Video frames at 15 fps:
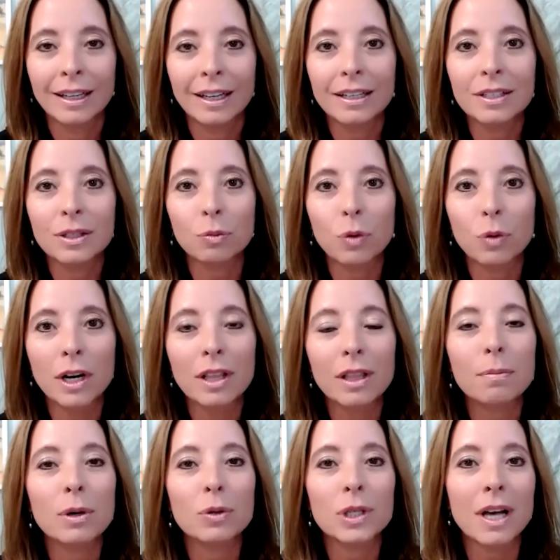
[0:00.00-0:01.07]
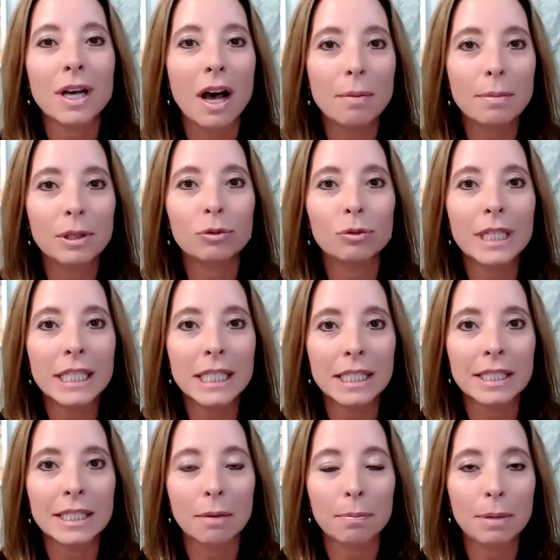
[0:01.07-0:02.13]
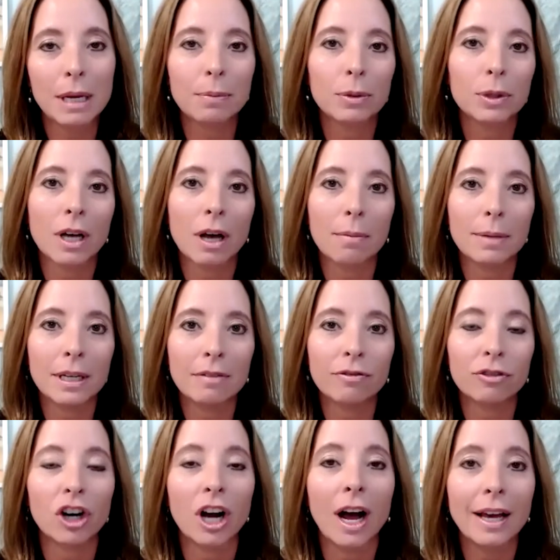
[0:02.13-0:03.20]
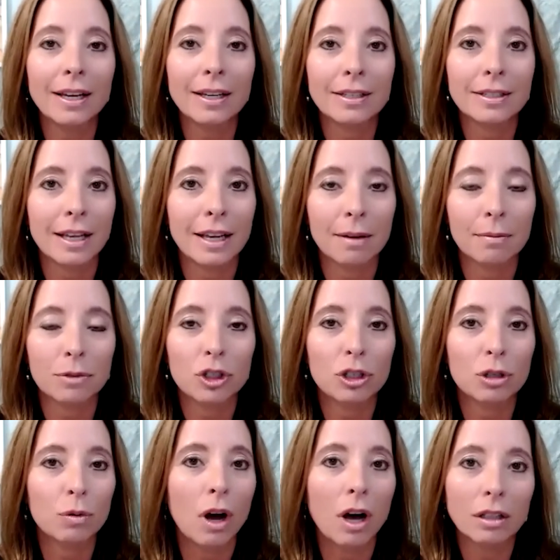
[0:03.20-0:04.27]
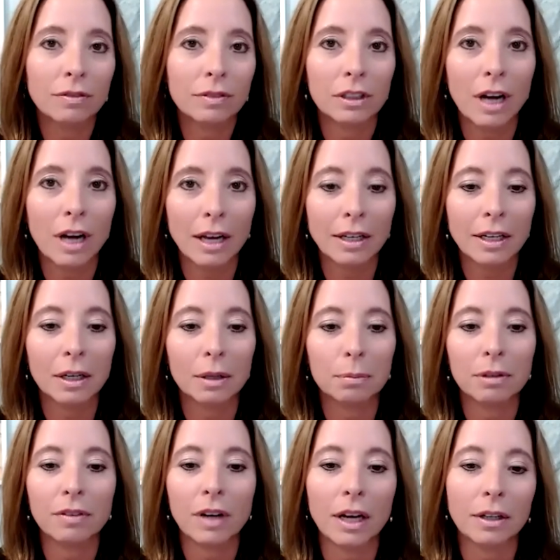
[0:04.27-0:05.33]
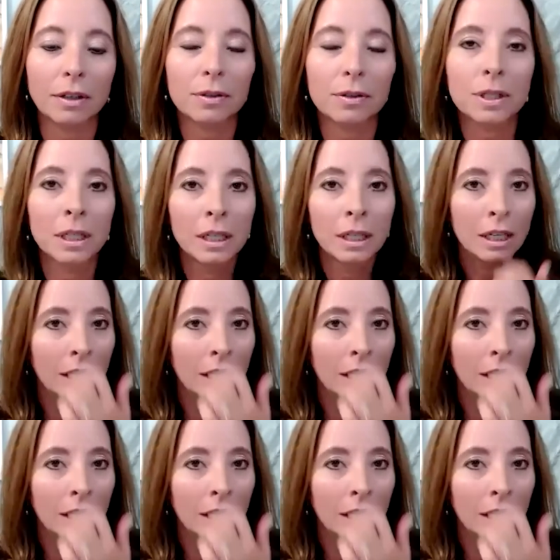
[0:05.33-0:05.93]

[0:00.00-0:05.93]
It is one of the most common reasons that people come in for eye exams to all of their eye care providers.